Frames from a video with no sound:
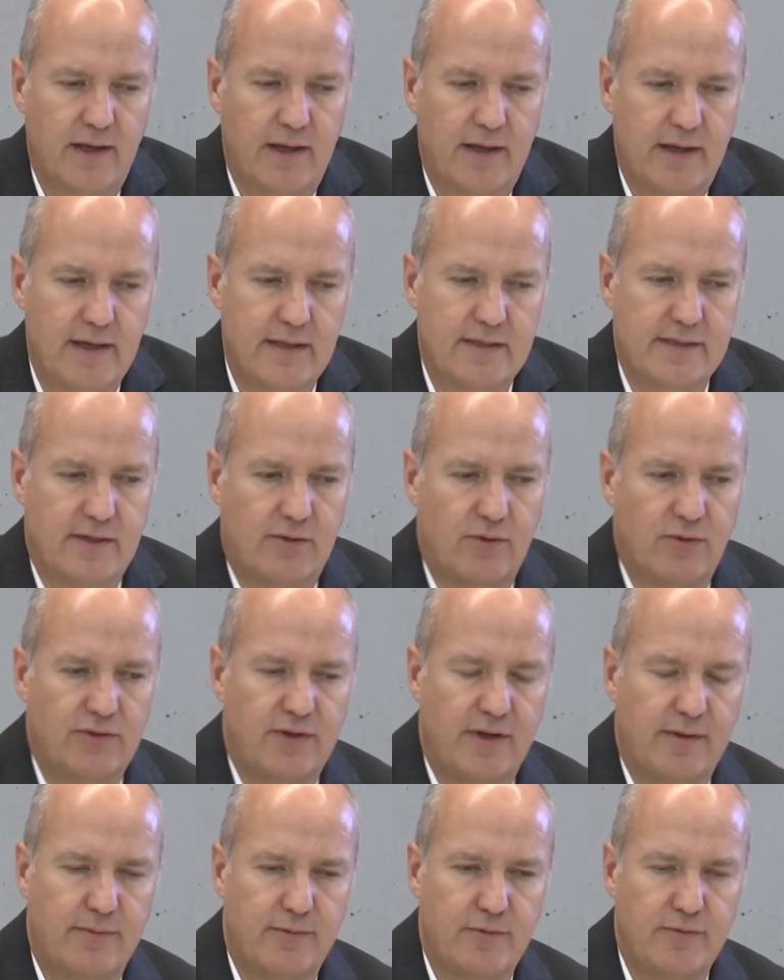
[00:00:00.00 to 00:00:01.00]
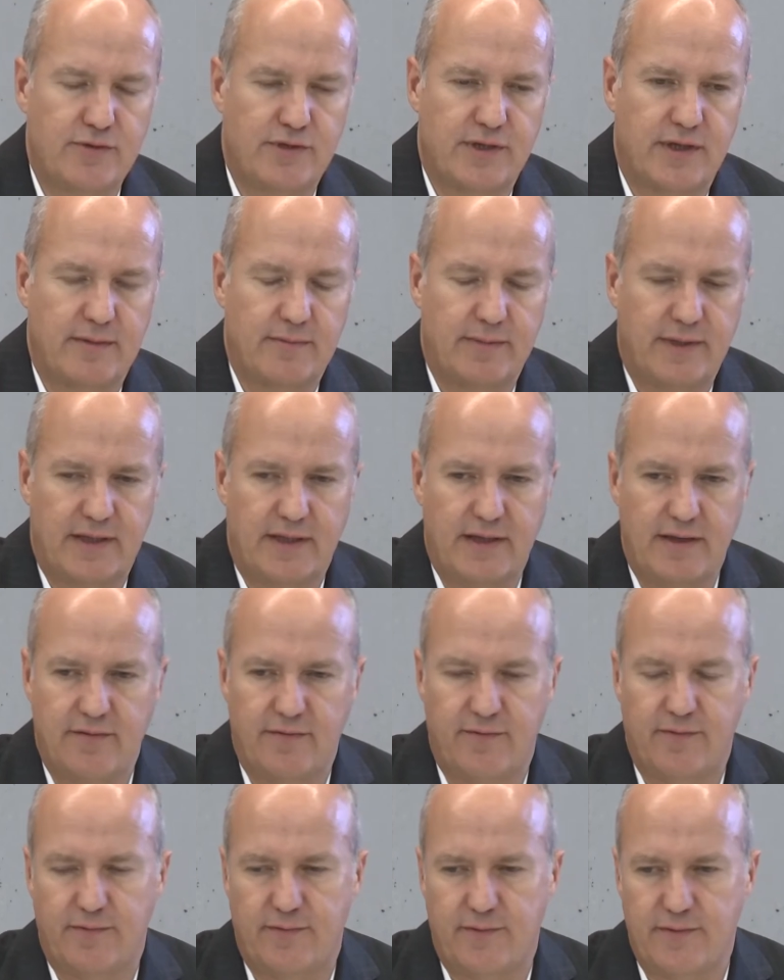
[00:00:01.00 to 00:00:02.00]
it's a contribution, but
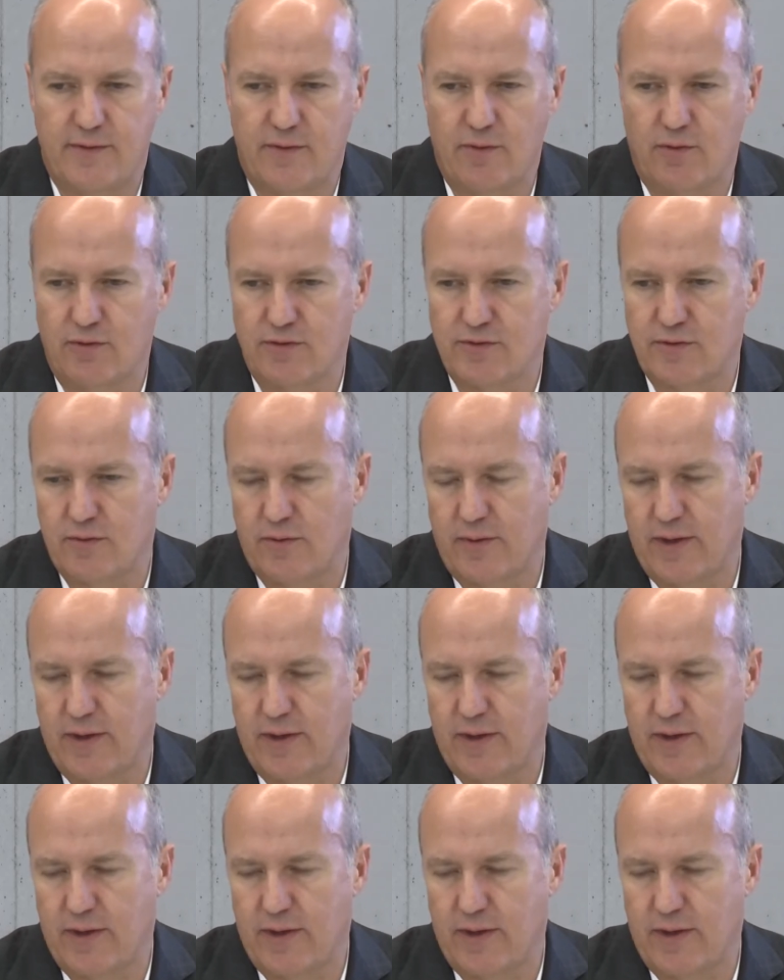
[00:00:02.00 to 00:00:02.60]
if it also